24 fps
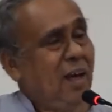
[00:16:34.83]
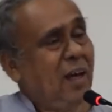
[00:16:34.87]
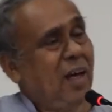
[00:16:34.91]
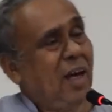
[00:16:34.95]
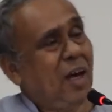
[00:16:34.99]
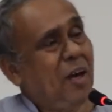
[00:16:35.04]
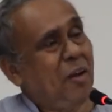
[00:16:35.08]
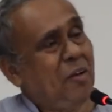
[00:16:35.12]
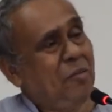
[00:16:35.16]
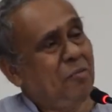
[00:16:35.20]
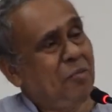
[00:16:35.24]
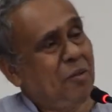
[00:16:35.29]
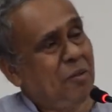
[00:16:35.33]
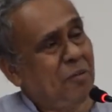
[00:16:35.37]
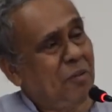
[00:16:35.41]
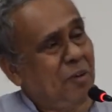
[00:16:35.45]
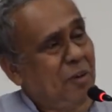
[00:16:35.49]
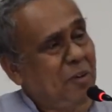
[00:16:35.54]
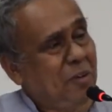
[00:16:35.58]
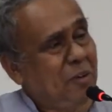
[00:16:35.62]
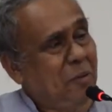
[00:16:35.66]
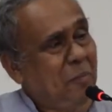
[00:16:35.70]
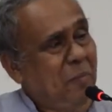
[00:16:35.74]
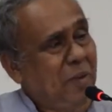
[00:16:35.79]
Now, if you
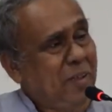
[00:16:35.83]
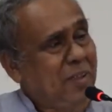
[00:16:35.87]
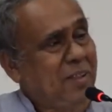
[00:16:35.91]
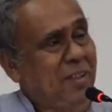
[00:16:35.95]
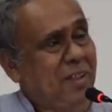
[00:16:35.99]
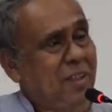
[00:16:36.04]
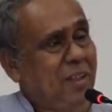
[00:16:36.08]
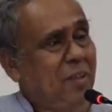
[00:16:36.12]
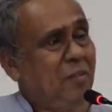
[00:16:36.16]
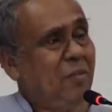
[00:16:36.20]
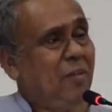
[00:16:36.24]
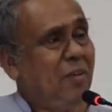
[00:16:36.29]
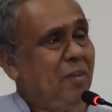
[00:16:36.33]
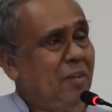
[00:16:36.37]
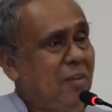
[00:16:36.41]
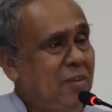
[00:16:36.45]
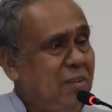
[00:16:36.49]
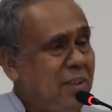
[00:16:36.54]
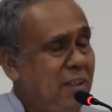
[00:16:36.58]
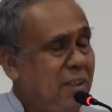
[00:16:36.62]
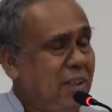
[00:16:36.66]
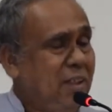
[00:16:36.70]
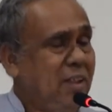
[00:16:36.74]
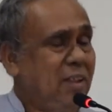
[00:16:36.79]
want to measure the
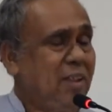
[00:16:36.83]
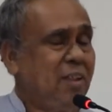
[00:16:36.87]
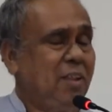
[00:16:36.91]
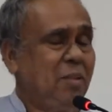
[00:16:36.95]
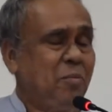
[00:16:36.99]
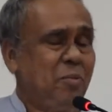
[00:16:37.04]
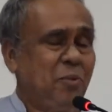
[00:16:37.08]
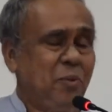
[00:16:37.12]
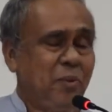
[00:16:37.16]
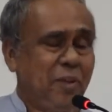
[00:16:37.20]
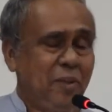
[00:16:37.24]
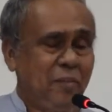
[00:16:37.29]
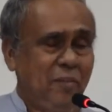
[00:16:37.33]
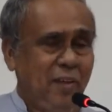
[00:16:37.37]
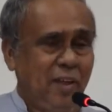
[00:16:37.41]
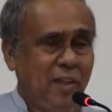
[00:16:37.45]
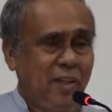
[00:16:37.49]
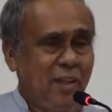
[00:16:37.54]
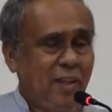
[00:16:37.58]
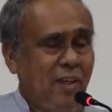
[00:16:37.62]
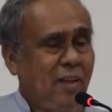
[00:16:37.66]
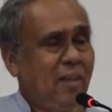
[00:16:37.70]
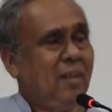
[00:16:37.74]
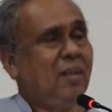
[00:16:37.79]
velocity of the motor
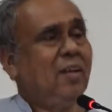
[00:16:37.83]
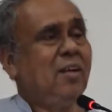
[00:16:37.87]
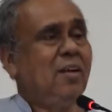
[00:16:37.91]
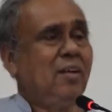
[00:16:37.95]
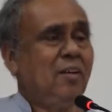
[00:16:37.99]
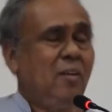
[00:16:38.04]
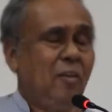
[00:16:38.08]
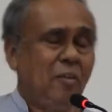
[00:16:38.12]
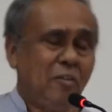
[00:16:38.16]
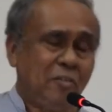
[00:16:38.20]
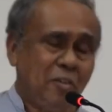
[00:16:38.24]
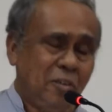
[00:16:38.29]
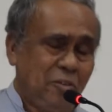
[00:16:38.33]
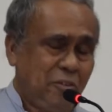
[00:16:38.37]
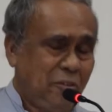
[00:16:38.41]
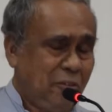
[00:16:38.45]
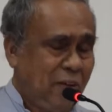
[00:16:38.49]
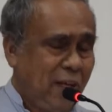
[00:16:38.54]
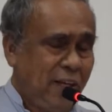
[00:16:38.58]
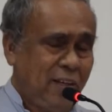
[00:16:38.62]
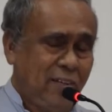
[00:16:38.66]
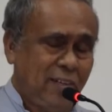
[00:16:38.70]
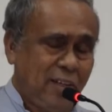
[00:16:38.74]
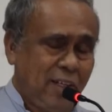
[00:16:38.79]
vehicle, of course
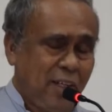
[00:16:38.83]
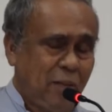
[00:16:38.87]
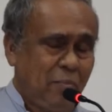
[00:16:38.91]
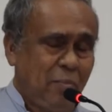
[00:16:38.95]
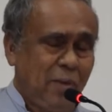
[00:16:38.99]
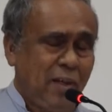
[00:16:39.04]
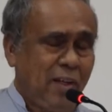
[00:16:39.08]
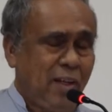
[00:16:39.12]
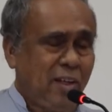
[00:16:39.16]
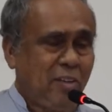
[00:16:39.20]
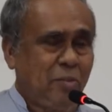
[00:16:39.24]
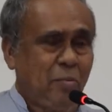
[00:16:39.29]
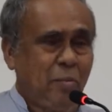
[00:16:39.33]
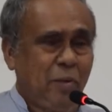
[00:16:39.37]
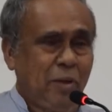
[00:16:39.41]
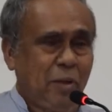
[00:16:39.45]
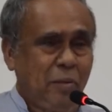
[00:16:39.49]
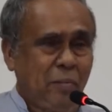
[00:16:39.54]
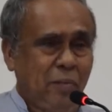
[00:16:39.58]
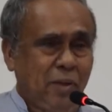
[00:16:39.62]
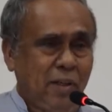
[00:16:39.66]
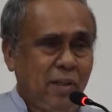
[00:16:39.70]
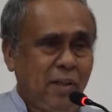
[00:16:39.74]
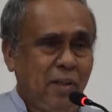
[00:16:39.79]
you can set up an
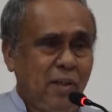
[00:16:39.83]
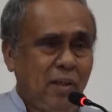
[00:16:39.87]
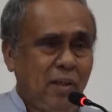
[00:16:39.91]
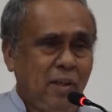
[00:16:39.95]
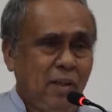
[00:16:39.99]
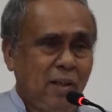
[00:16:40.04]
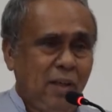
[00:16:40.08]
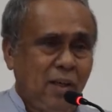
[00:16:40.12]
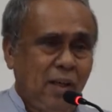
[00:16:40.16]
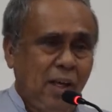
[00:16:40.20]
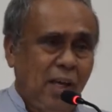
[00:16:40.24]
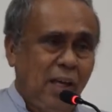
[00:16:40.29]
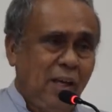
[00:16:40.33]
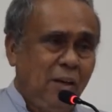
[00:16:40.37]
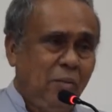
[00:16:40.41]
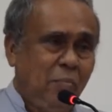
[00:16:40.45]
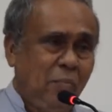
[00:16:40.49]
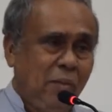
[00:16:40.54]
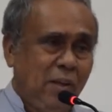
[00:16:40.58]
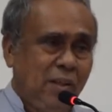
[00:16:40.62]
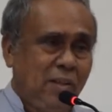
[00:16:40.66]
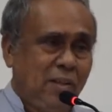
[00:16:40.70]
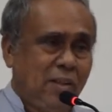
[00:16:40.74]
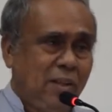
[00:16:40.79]
experiment
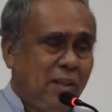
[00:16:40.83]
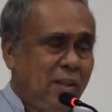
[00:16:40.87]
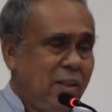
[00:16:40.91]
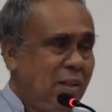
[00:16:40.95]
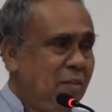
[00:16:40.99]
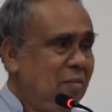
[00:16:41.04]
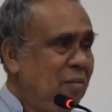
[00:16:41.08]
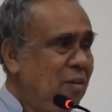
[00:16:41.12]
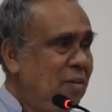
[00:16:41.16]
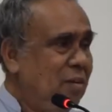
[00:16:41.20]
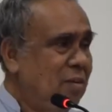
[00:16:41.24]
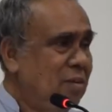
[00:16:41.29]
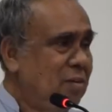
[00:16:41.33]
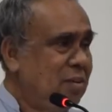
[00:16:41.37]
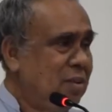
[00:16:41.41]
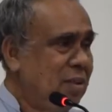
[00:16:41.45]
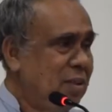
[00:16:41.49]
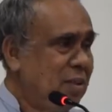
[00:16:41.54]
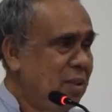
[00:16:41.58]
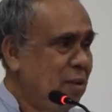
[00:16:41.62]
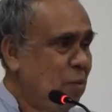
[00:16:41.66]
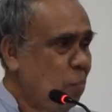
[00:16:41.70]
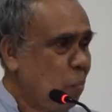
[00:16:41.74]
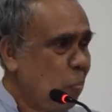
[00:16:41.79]
and measure the
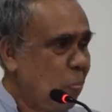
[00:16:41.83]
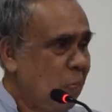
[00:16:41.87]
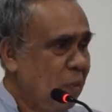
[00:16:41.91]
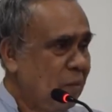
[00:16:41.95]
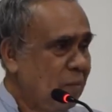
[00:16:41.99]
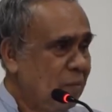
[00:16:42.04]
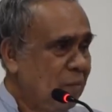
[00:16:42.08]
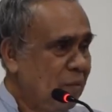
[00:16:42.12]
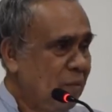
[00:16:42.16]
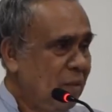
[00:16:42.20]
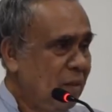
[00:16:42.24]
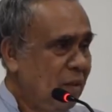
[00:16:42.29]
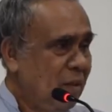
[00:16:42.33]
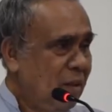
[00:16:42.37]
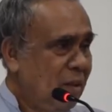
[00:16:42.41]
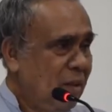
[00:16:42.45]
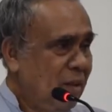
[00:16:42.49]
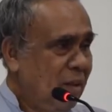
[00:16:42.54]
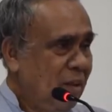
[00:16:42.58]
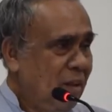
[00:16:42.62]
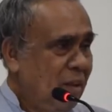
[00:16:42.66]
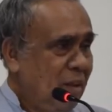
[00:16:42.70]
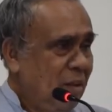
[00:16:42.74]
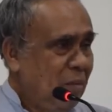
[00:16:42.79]
velocity.
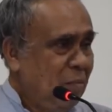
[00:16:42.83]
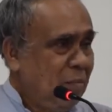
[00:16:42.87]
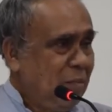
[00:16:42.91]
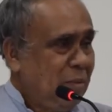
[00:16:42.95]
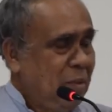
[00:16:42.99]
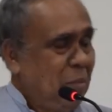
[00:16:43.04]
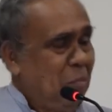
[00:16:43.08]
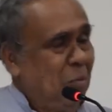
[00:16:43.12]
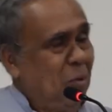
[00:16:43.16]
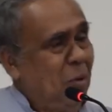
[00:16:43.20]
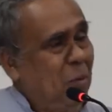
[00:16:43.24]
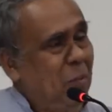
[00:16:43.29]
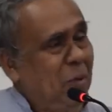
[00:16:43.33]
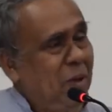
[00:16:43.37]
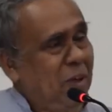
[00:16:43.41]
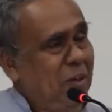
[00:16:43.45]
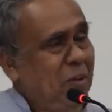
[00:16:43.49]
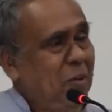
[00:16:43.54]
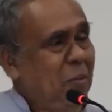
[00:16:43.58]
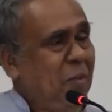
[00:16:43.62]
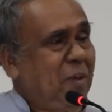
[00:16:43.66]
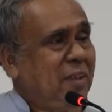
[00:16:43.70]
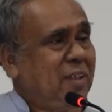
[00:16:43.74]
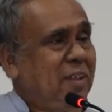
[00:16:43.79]
The moment
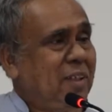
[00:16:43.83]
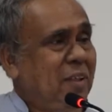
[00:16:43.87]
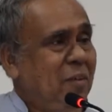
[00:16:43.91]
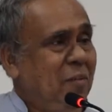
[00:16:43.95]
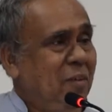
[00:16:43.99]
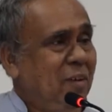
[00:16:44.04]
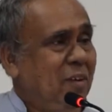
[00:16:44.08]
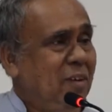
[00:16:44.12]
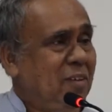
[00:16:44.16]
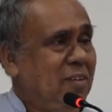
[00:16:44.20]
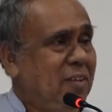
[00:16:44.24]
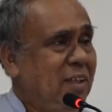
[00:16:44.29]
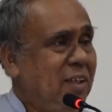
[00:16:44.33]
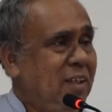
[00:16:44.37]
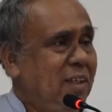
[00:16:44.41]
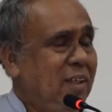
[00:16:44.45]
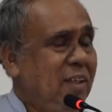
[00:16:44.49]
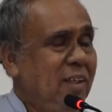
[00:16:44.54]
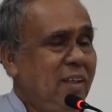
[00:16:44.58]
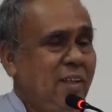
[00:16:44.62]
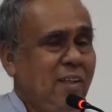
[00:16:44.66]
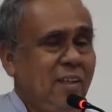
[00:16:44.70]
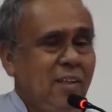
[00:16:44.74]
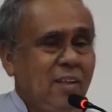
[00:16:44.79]
you measure the
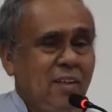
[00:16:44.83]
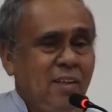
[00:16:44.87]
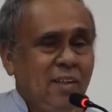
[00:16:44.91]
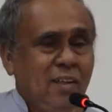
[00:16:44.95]
velocity,